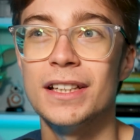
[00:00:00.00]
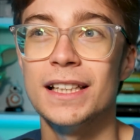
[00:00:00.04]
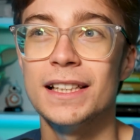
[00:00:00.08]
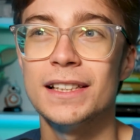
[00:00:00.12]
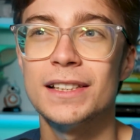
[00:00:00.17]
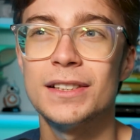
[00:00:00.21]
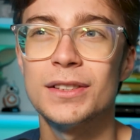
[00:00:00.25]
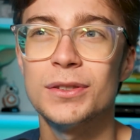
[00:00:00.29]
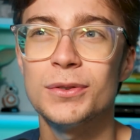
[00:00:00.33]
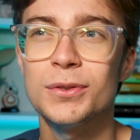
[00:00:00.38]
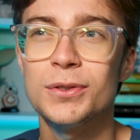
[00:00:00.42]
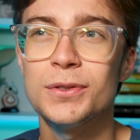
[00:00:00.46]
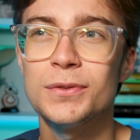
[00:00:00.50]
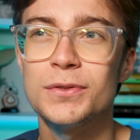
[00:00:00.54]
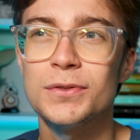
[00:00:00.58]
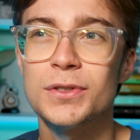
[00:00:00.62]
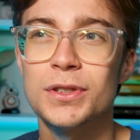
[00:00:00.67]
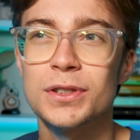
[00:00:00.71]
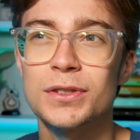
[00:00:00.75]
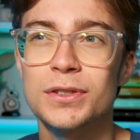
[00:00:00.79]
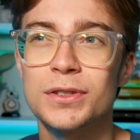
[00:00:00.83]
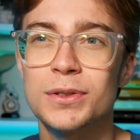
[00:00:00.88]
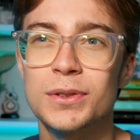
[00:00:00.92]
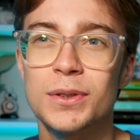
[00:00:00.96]
and it's sort
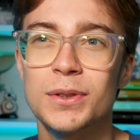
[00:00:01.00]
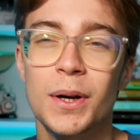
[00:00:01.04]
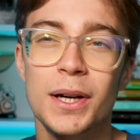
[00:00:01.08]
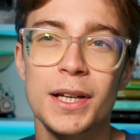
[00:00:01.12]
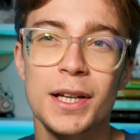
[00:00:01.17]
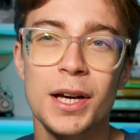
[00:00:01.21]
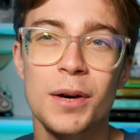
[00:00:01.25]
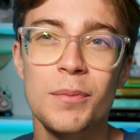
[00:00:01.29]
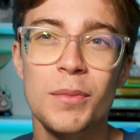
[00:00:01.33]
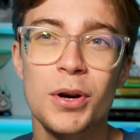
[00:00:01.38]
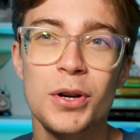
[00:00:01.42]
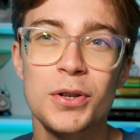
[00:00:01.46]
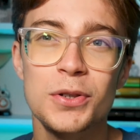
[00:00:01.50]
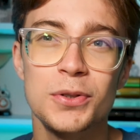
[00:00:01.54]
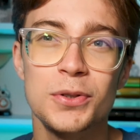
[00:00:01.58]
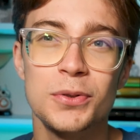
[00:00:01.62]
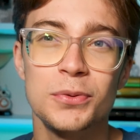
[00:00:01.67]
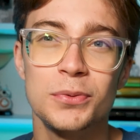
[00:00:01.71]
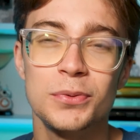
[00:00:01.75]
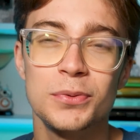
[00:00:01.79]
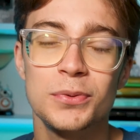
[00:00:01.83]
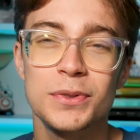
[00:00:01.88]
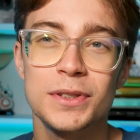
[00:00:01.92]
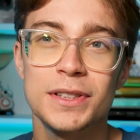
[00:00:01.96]
of just quite
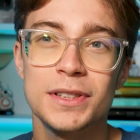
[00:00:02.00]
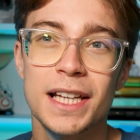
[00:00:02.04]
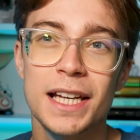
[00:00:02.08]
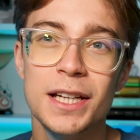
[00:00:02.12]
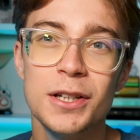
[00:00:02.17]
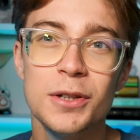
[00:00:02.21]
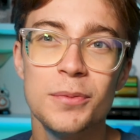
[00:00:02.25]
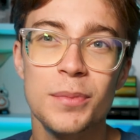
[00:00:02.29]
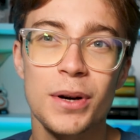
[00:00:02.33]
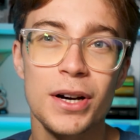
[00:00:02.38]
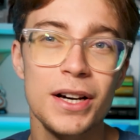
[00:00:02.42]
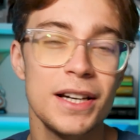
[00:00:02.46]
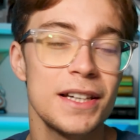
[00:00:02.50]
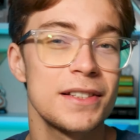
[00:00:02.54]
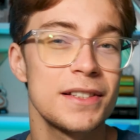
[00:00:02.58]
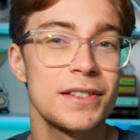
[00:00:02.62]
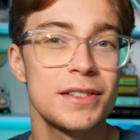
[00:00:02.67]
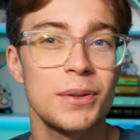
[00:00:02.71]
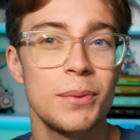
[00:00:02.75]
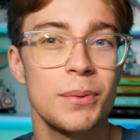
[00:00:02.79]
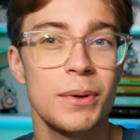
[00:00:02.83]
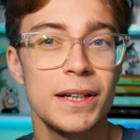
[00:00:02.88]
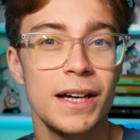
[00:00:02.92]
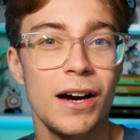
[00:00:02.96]
emotional. Saying goodbye
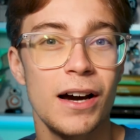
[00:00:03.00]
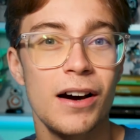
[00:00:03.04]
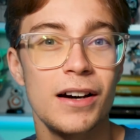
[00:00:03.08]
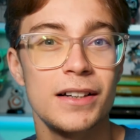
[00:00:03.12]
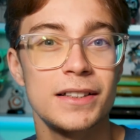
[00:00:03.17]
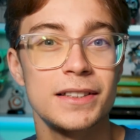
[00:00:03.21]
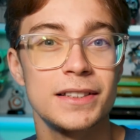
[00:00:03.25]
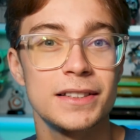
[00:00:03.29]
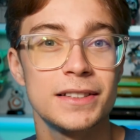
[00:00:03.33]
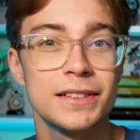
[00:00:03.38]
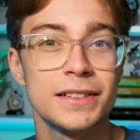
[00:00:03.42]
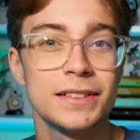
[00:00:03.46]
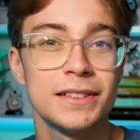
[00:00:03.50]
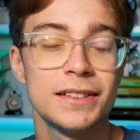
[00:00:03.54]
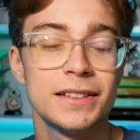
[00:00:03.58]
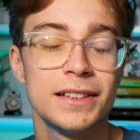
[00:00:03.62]
is quite hard.